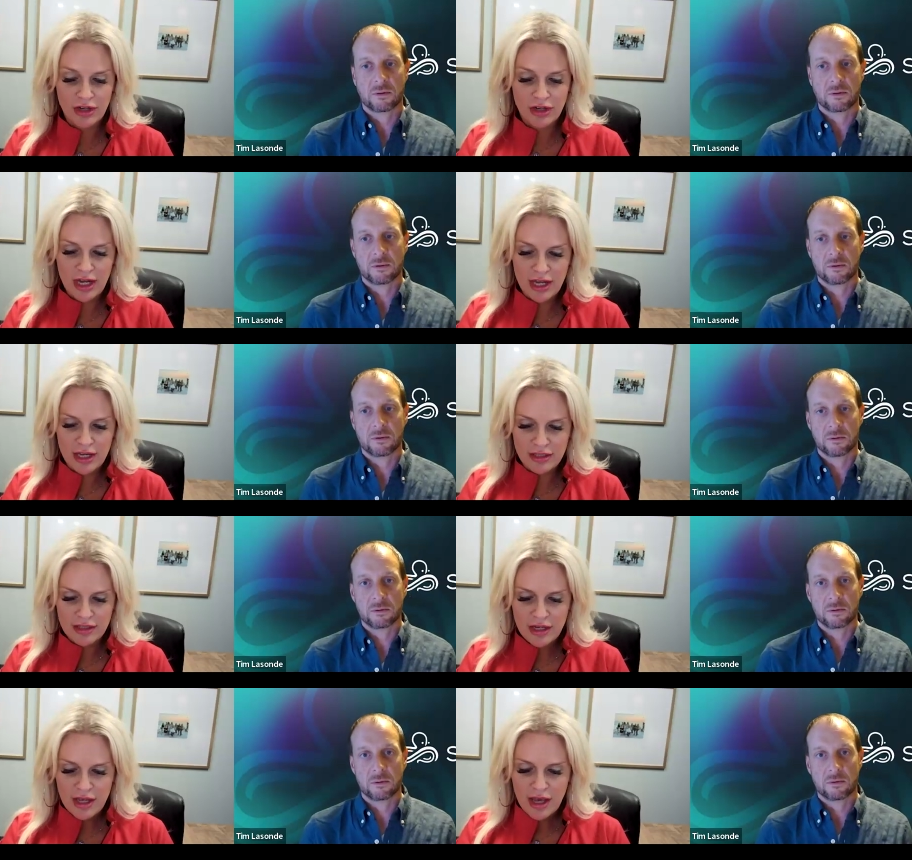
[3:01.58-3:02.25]

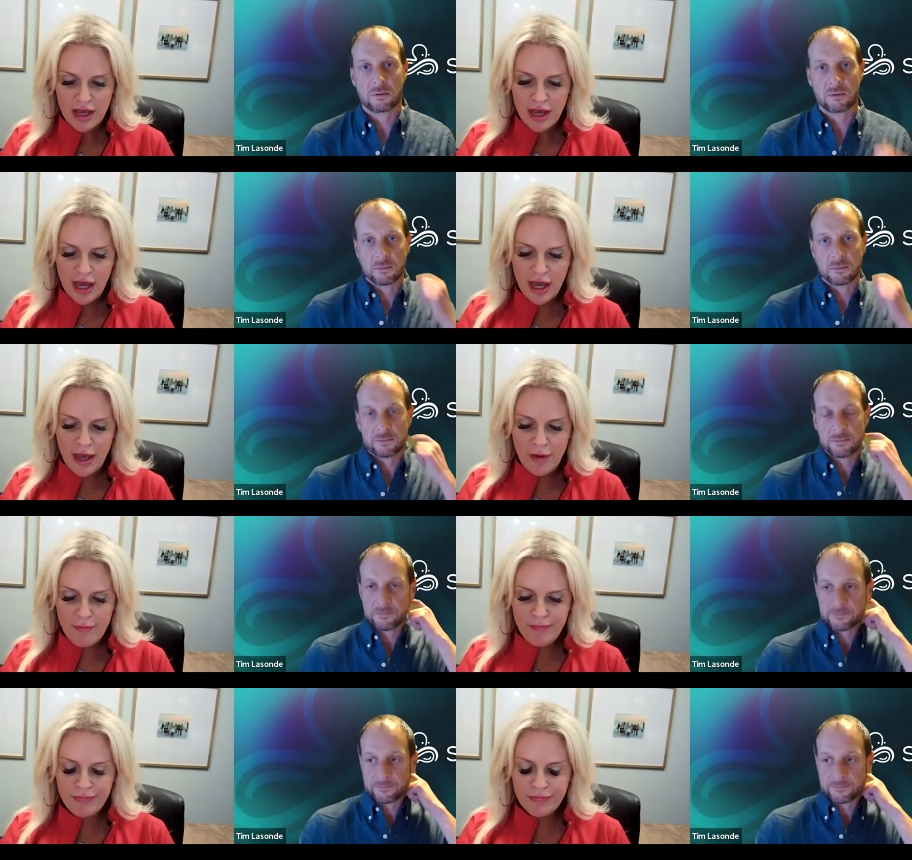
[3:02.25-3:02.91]
Speaker 1: great.
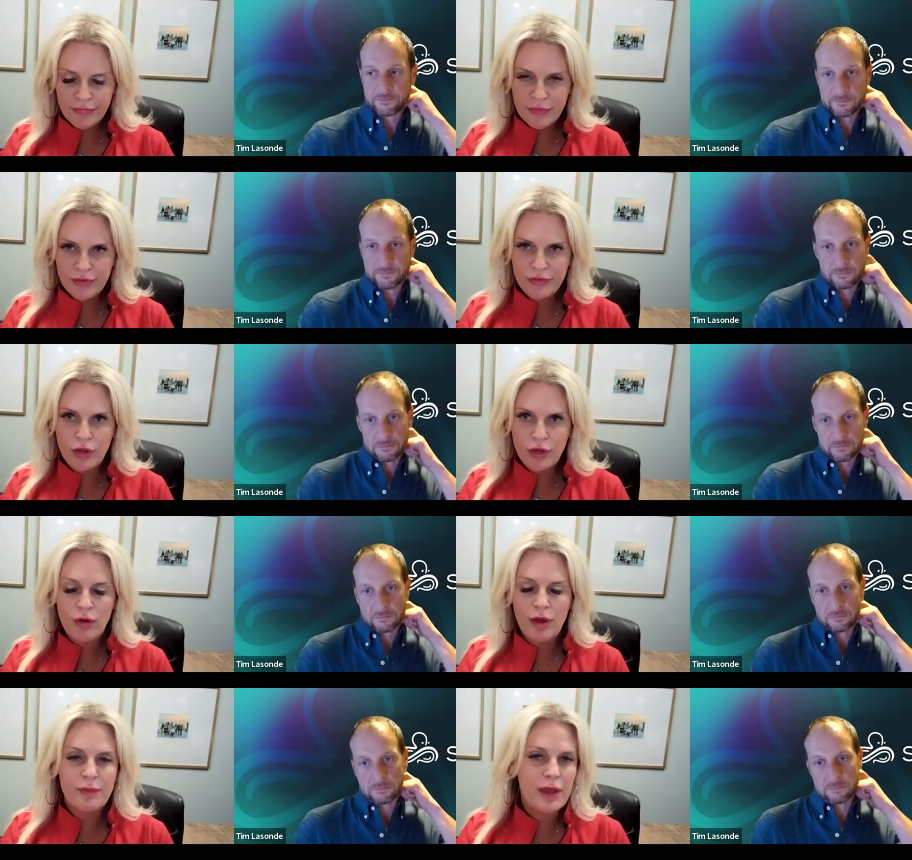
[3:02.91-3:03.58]
Um,
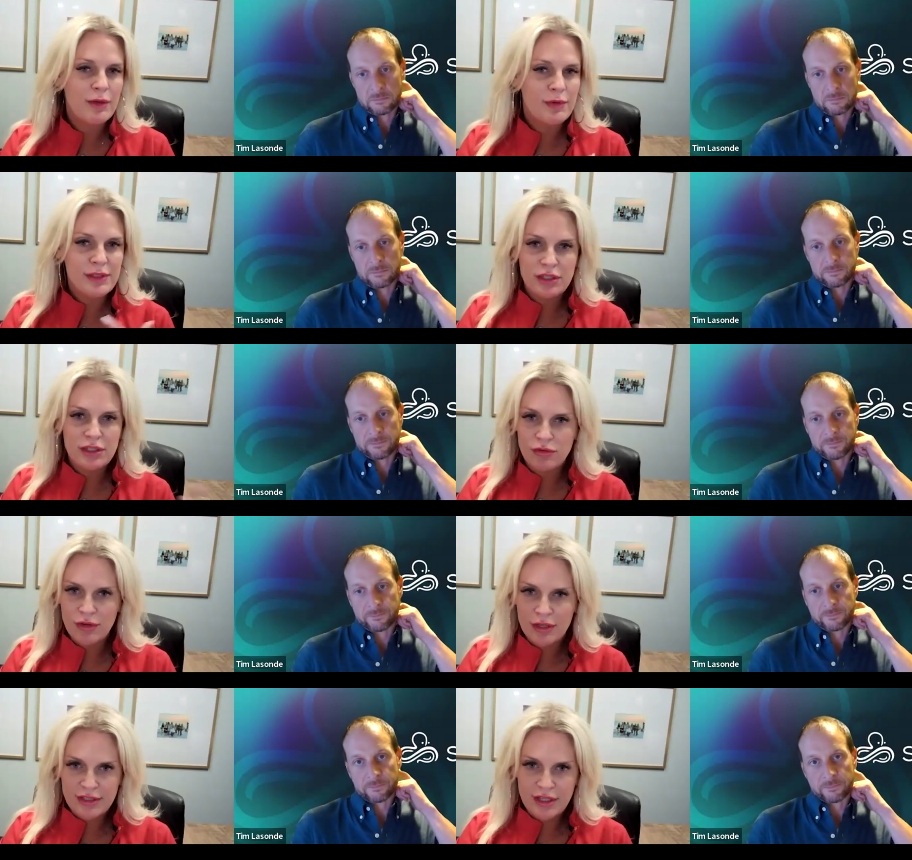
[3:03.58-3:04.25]
so I'm coming to
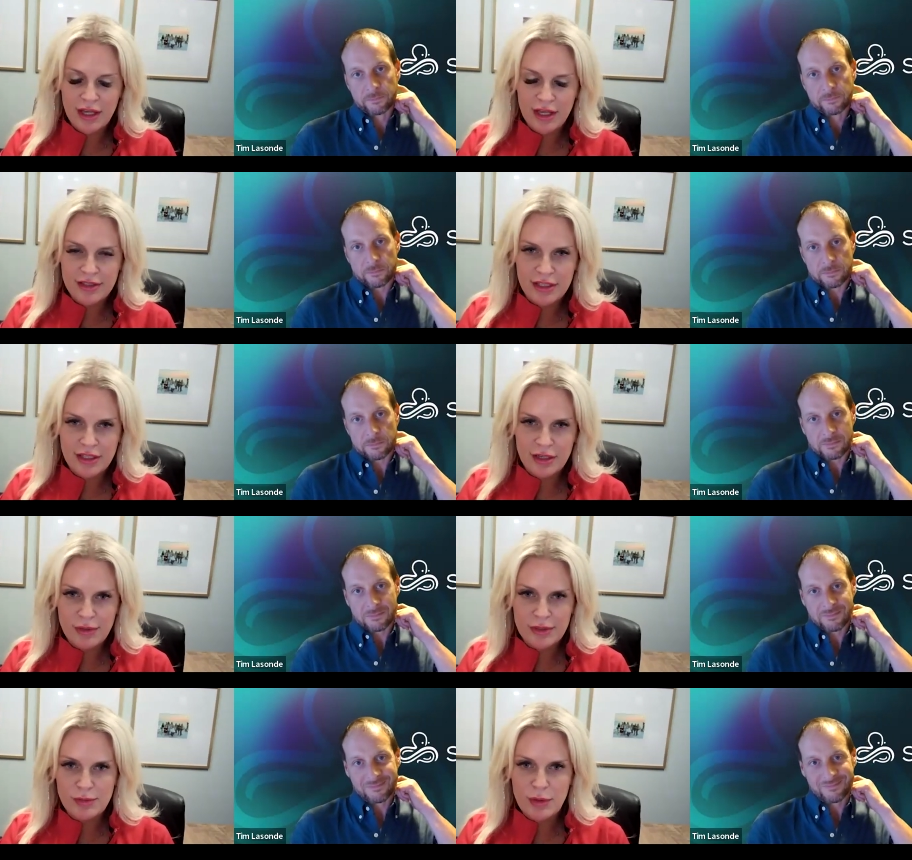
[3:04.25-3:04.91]
you as, a, as an
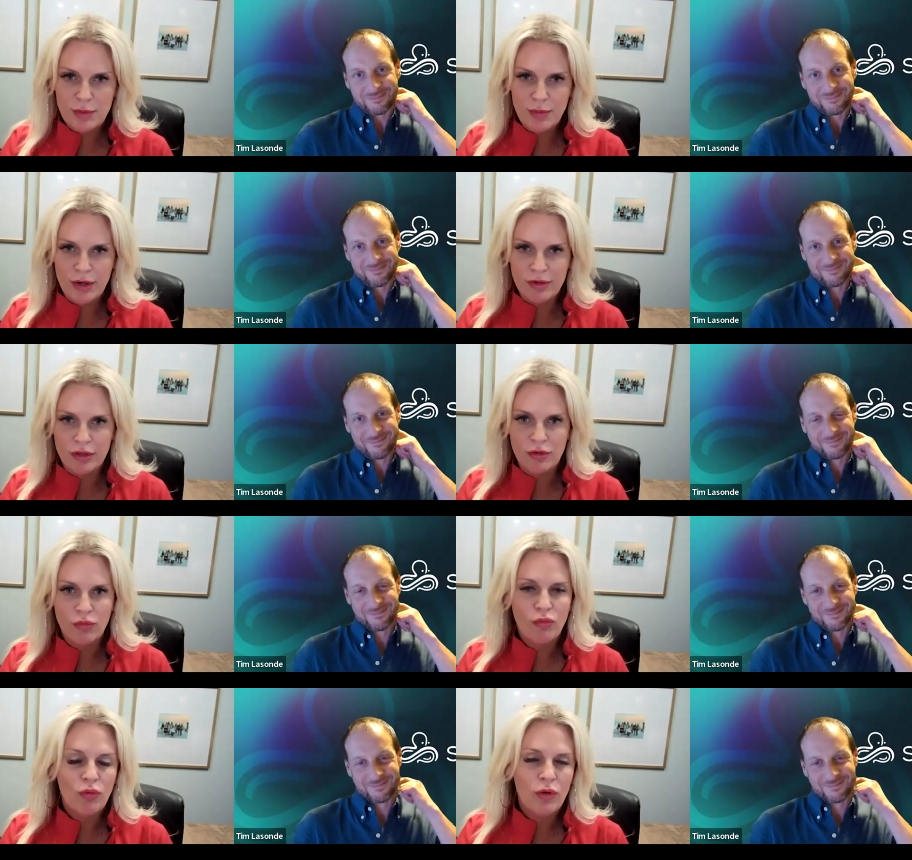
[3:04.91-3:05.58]
MSP
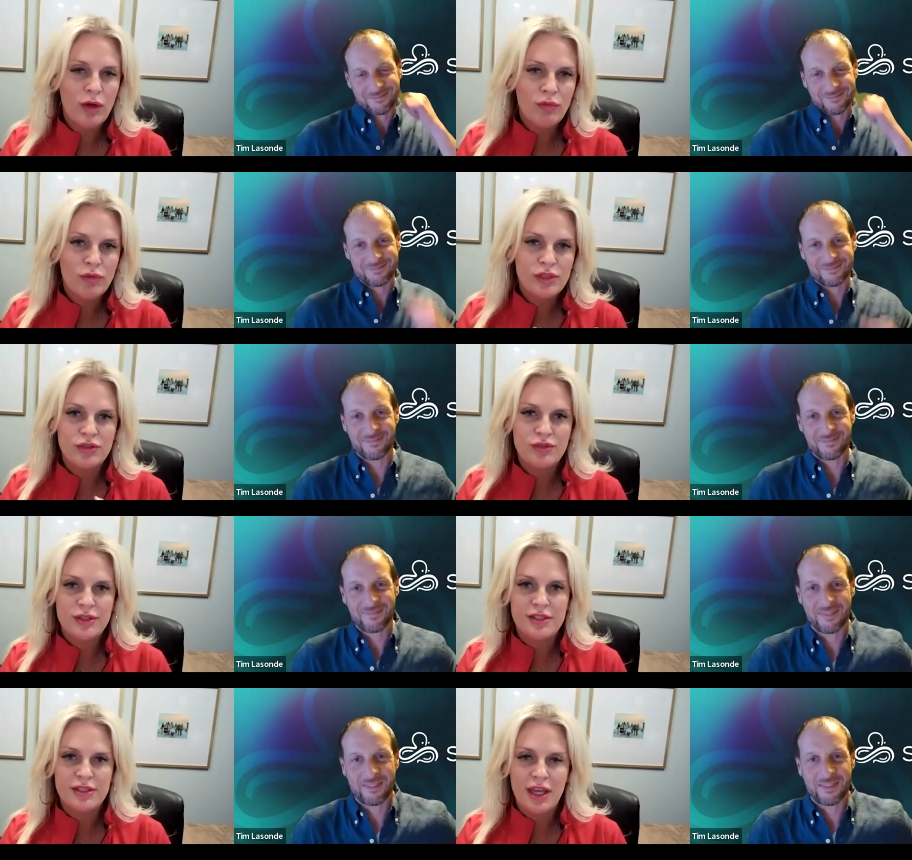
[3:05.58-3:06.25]
partner. What would
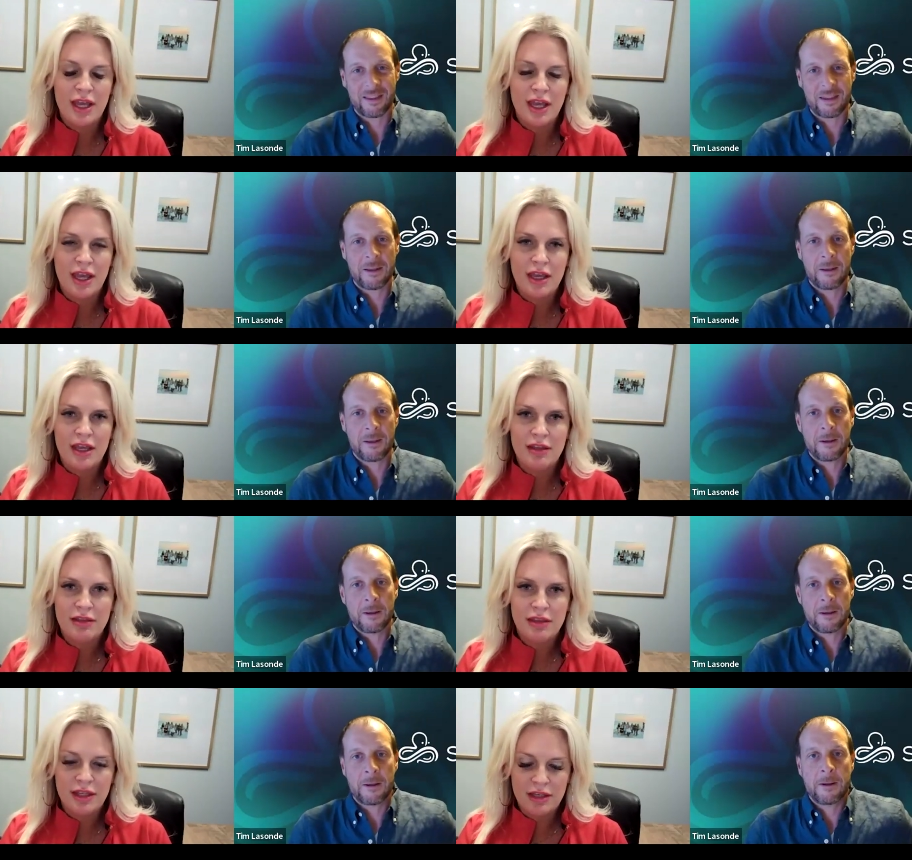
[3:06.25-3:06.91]
you
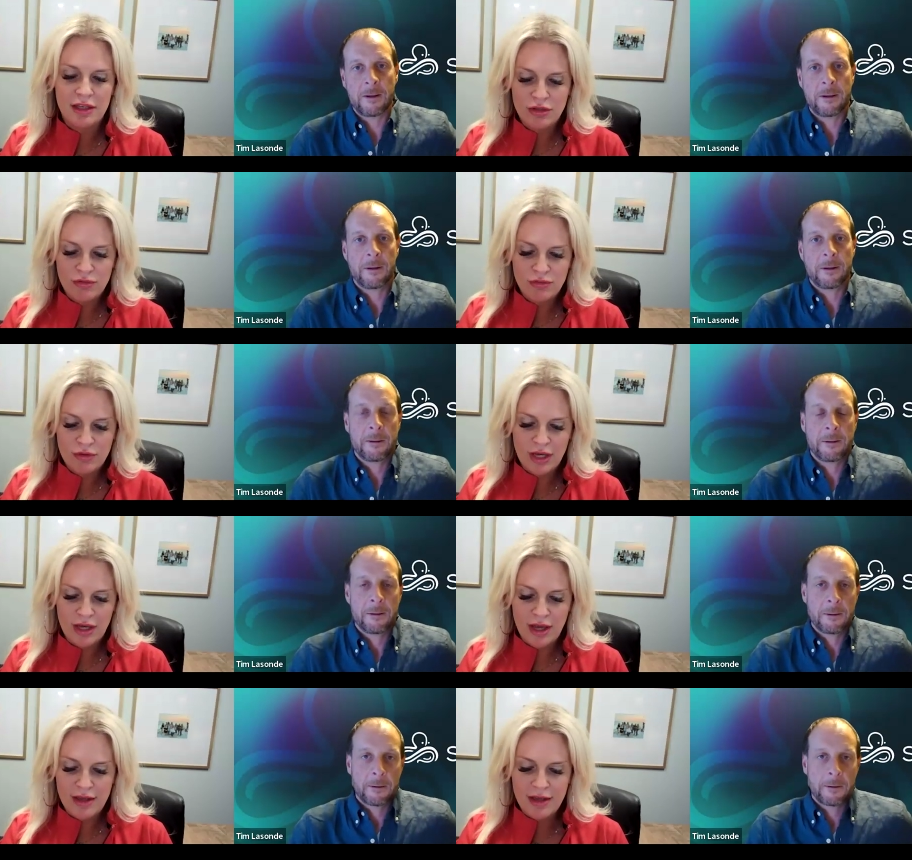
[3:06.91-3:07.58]
say that you
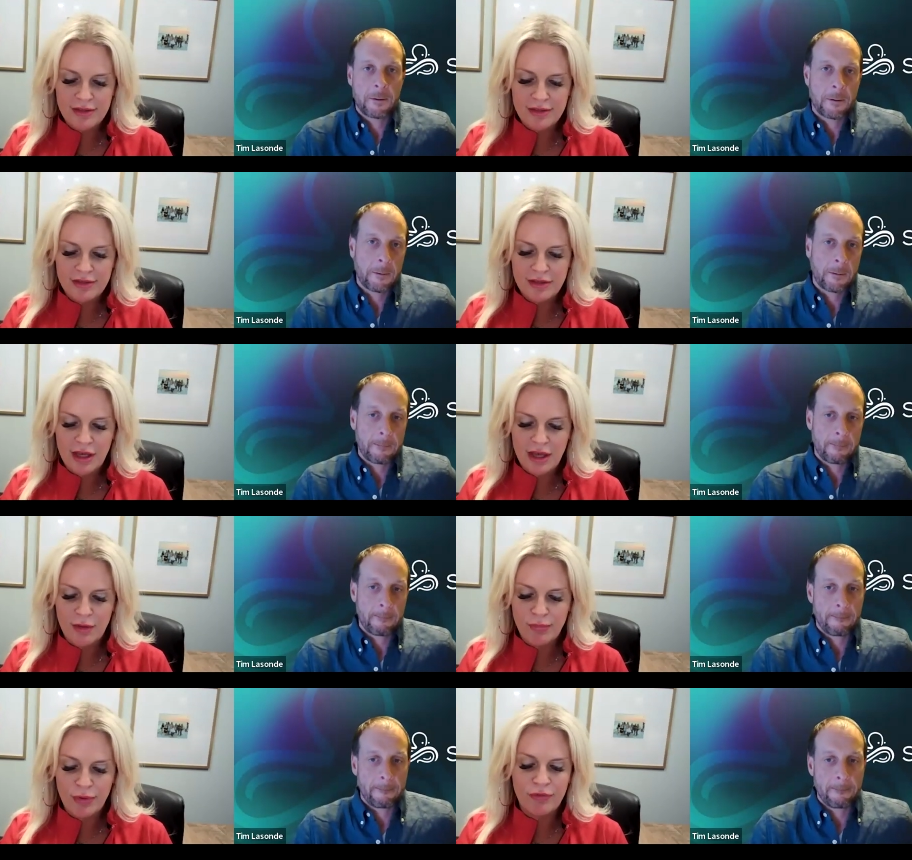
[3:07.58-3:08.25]
guys
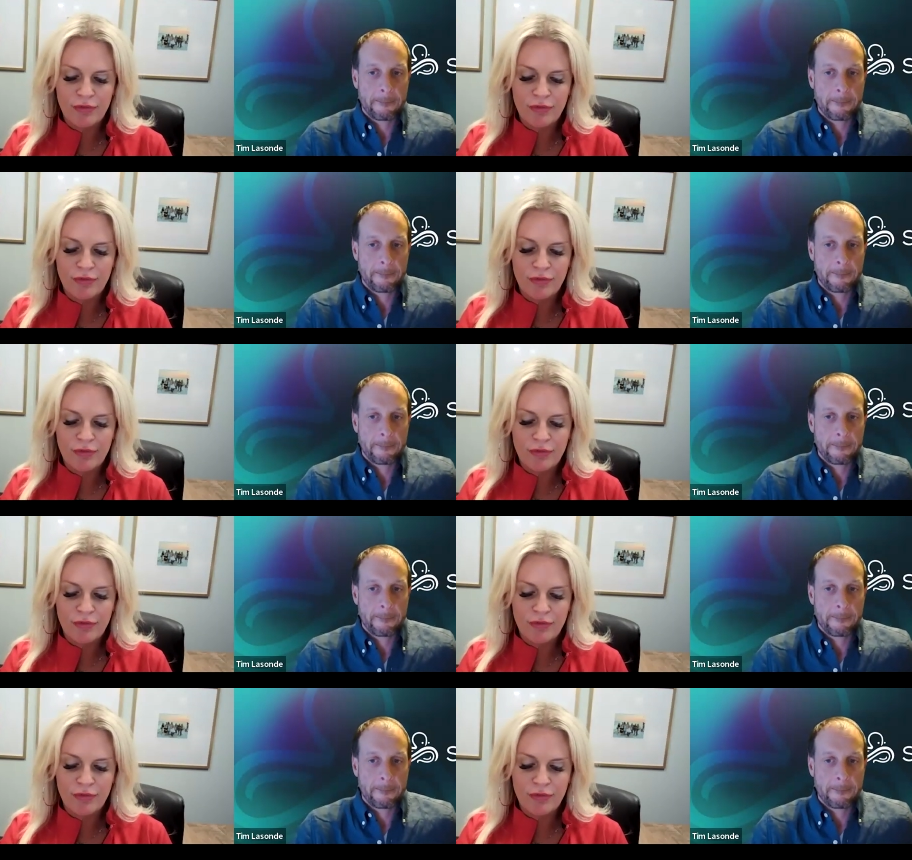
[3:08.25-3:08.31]
um,